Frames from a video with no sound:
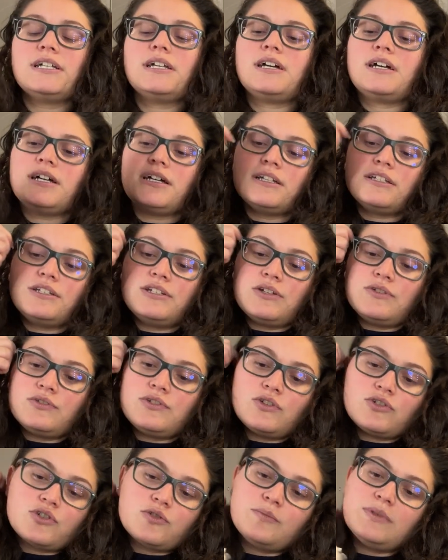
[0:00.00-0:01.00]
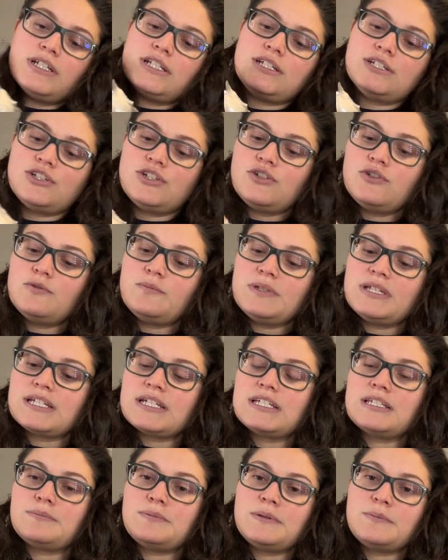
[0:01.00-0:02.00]
uh, you know, social media too
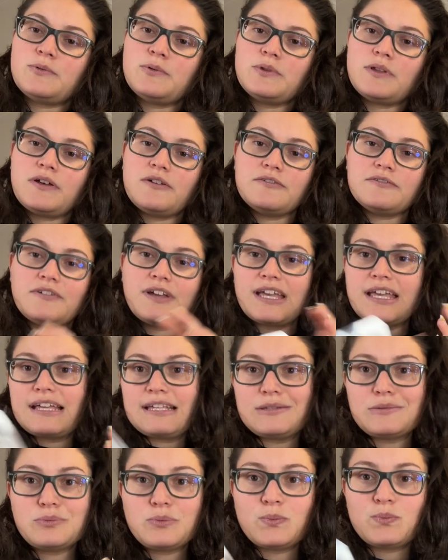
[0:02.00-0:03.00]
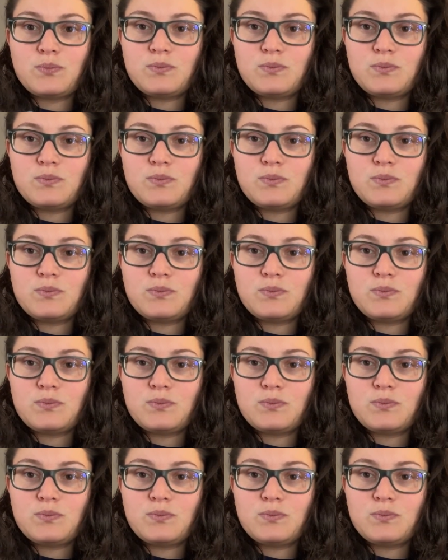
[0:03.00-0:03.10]
because people love, I guess,